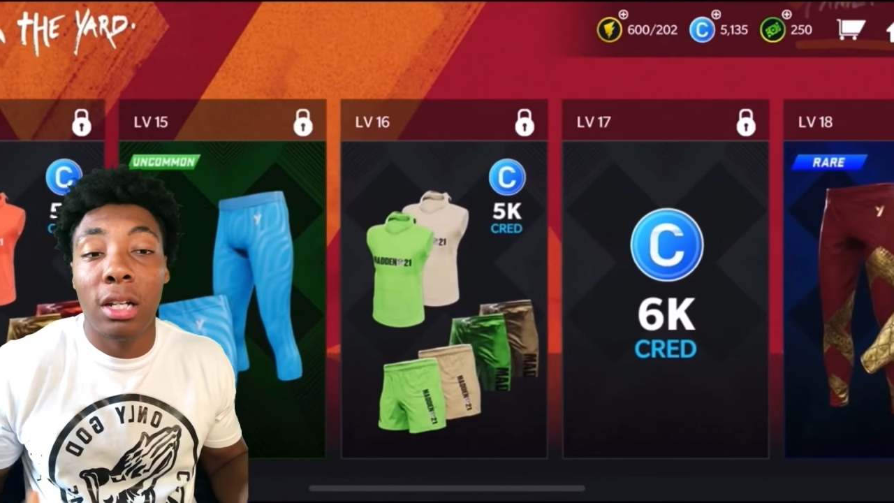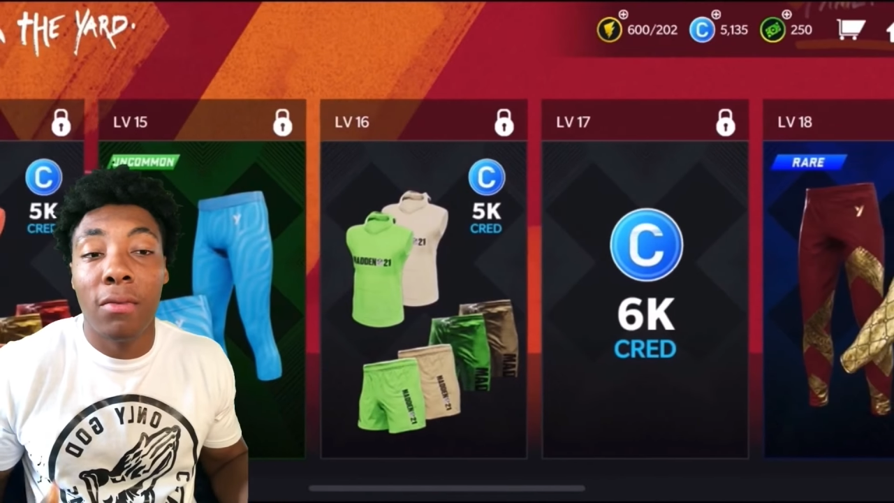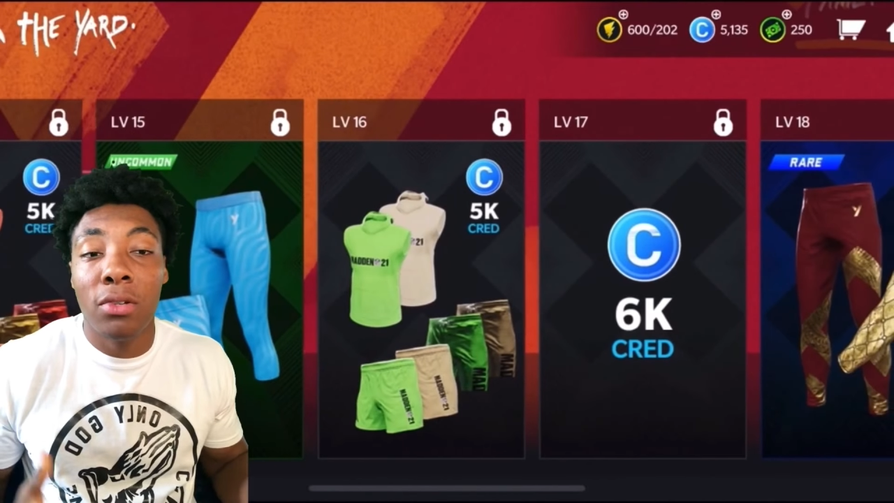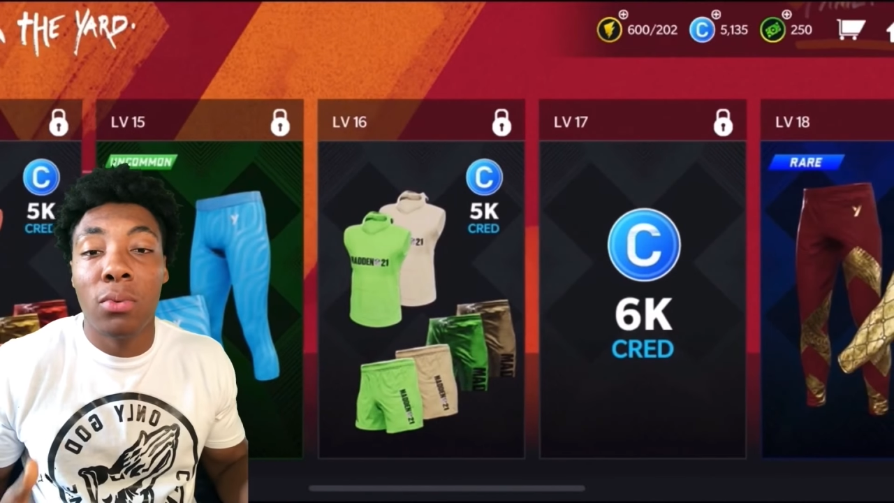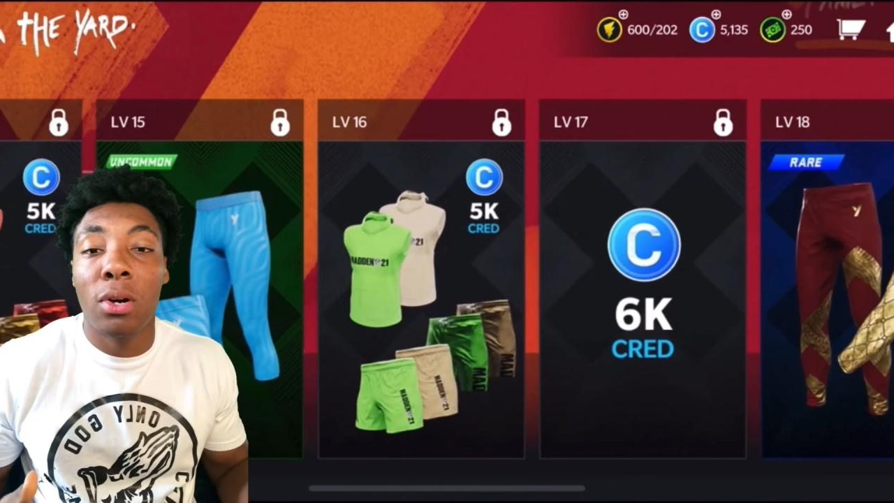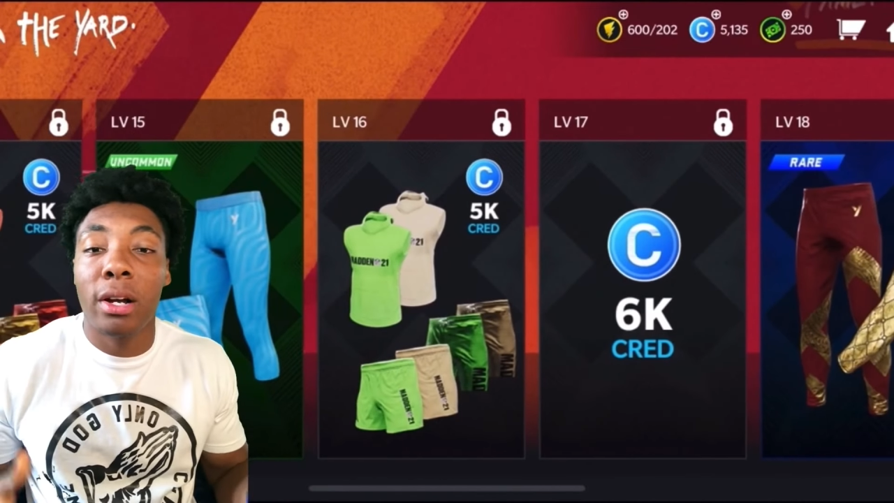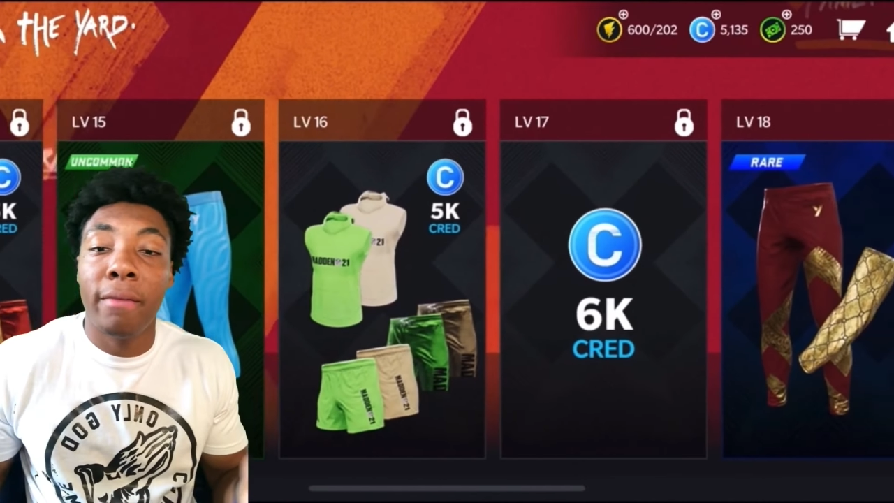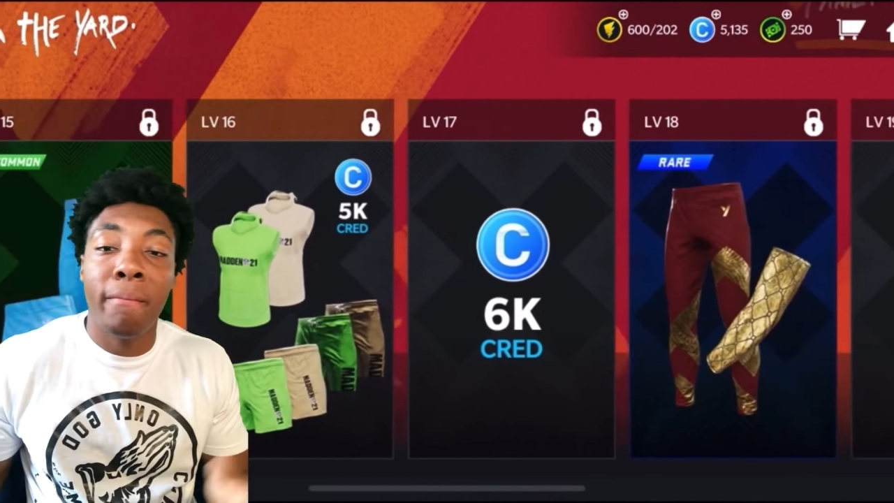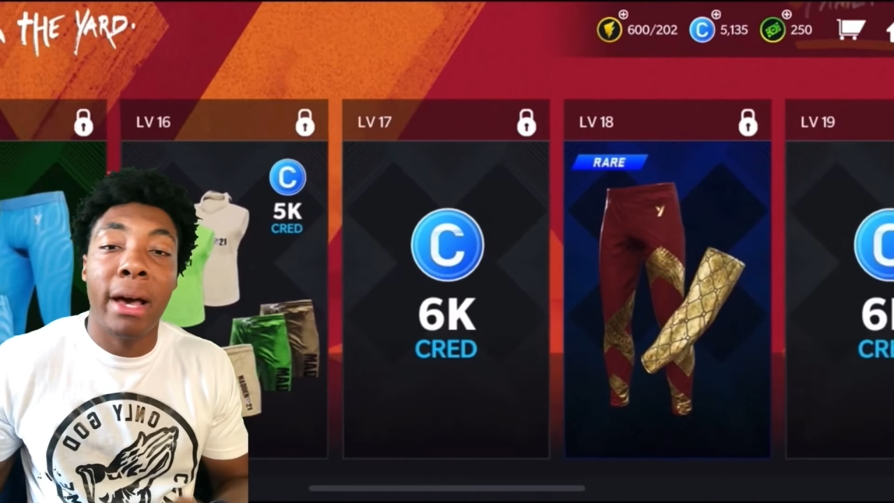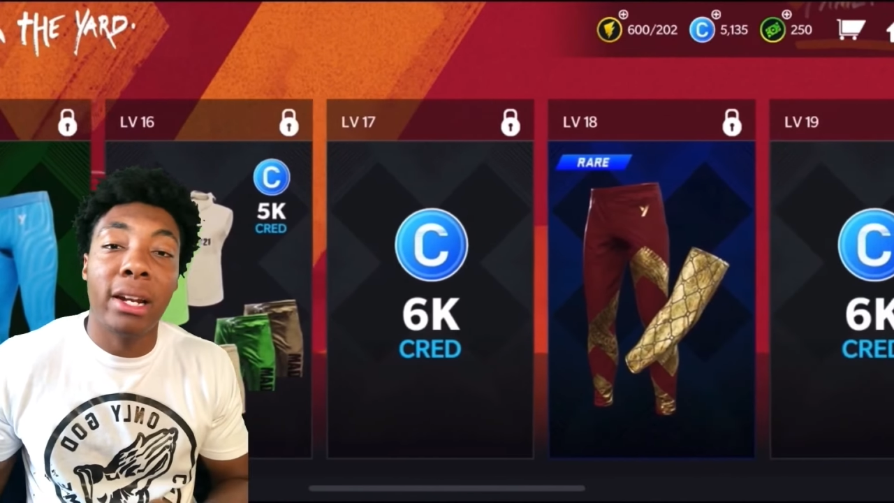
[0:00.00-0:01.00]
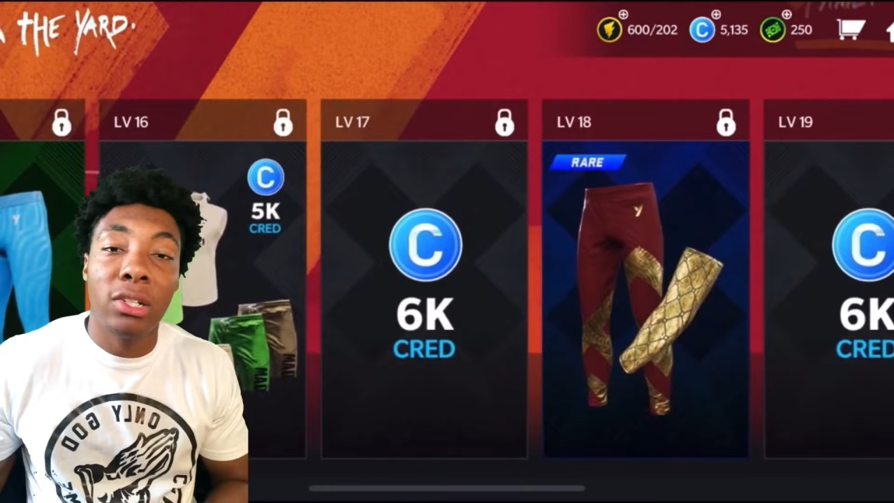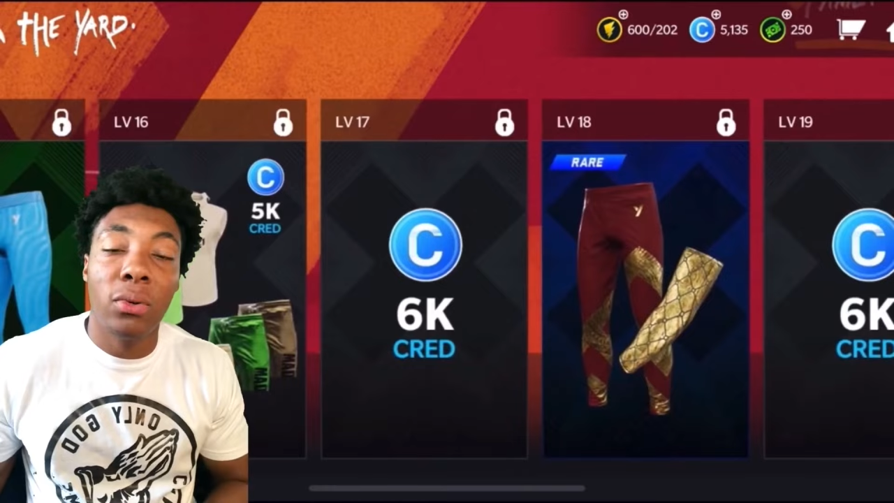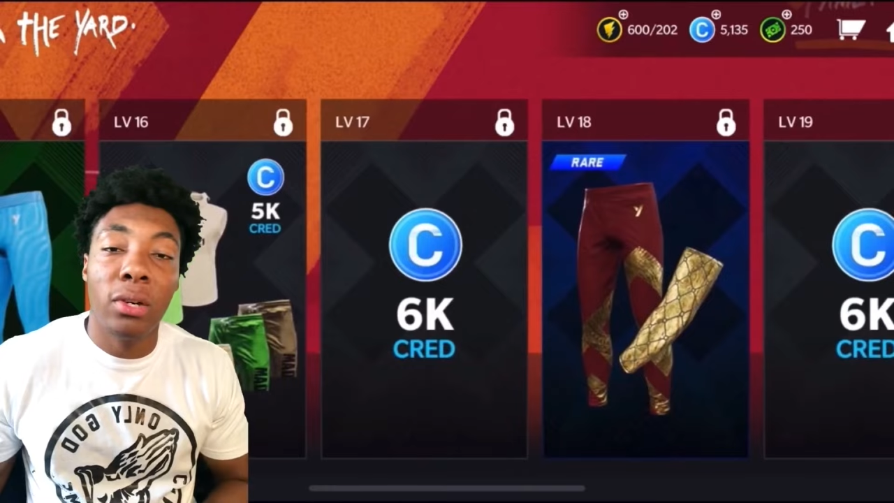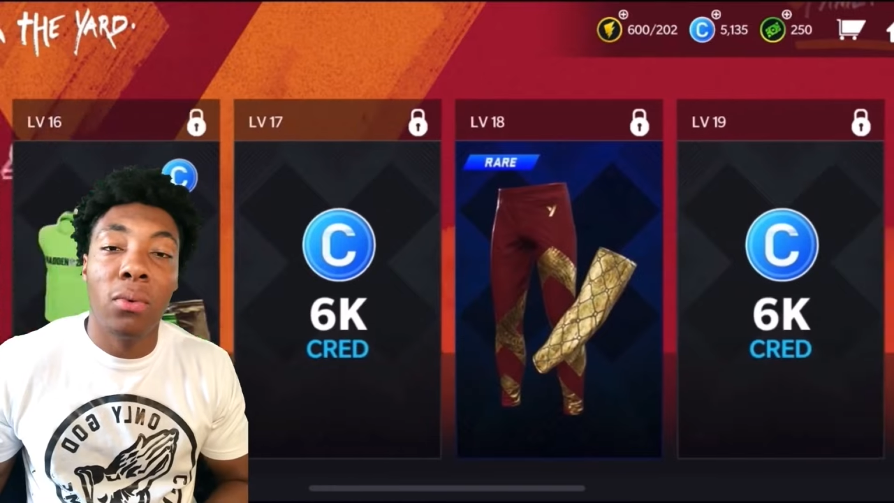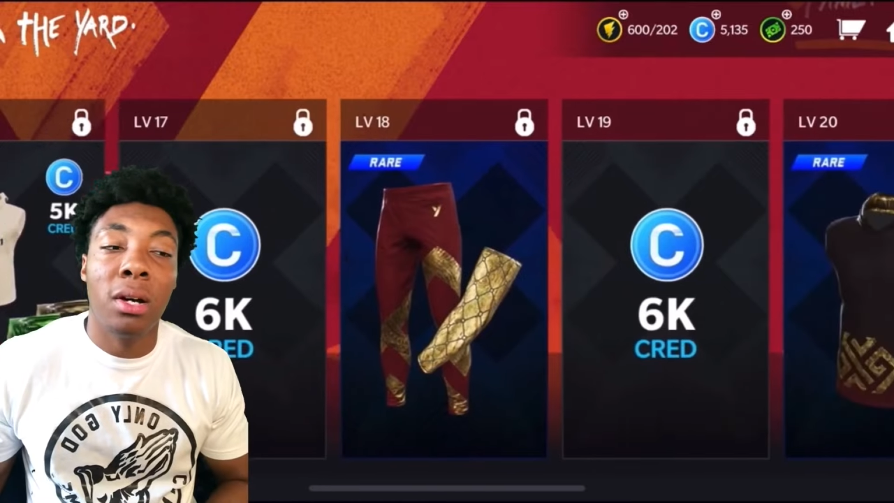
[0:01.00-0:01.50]
levels were at Madden
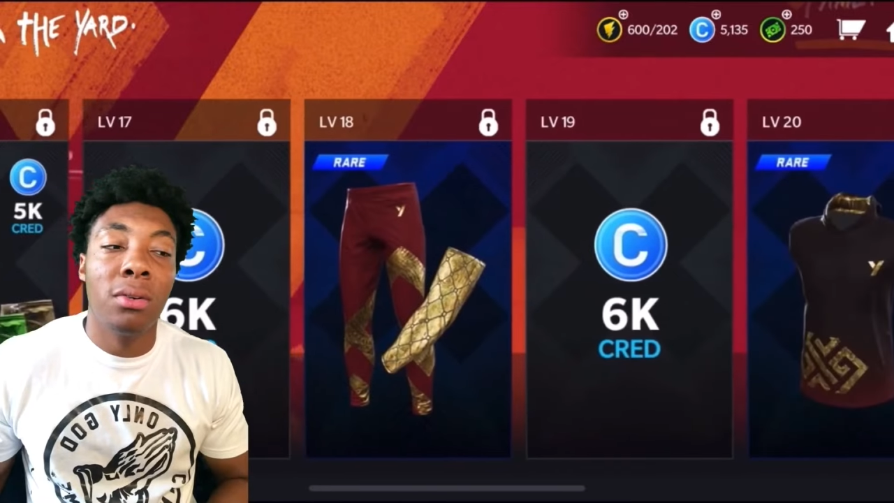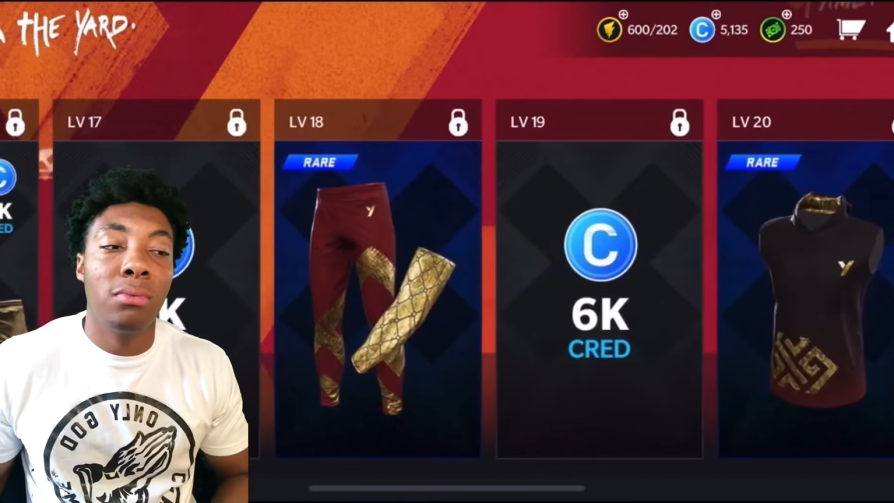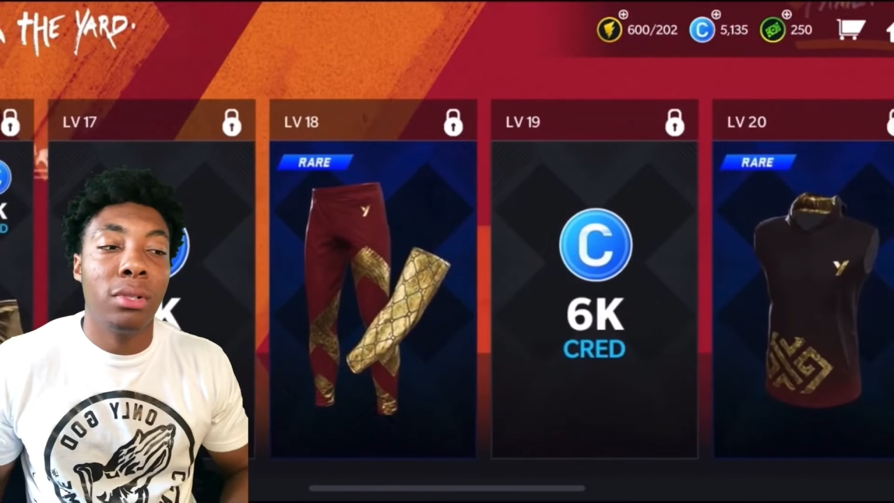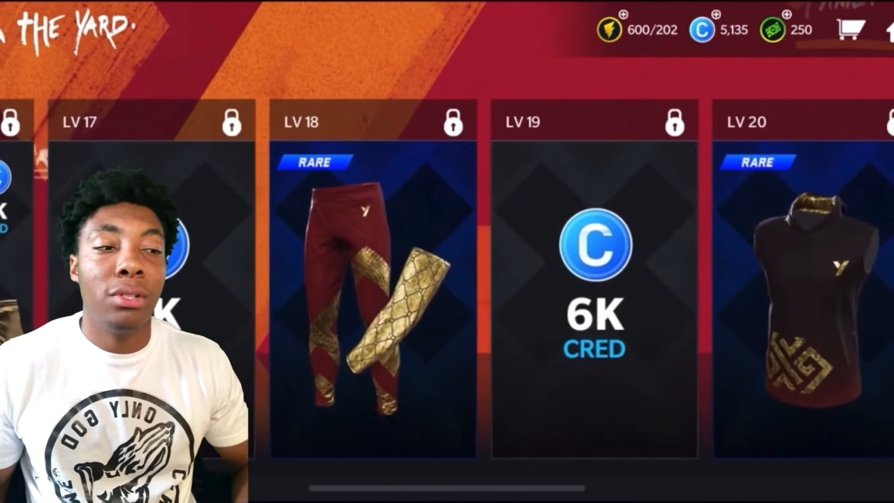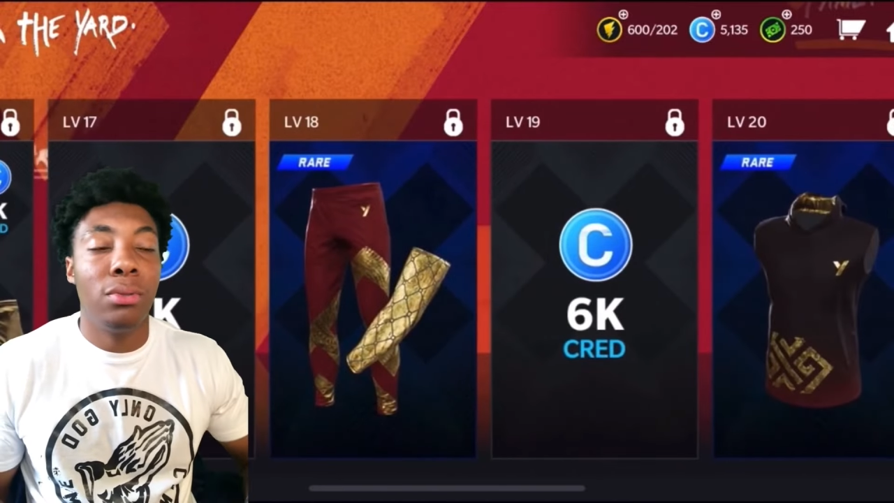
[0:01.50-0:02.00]
21 when